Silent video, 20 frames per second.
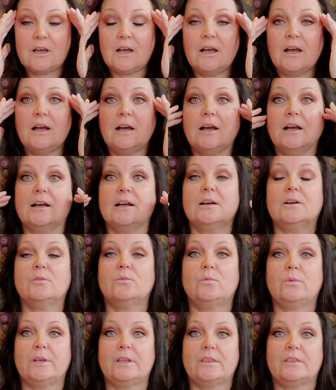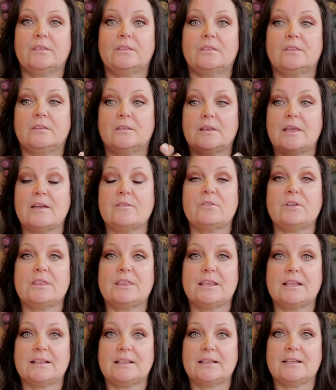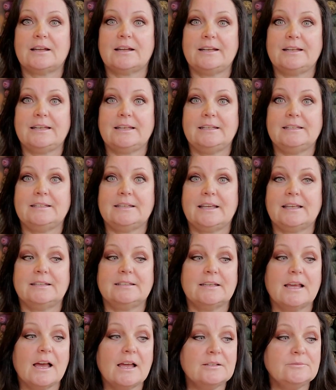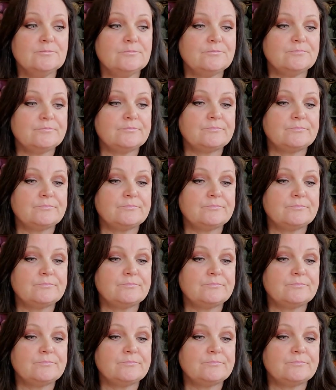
uh, with everything that I need to get done.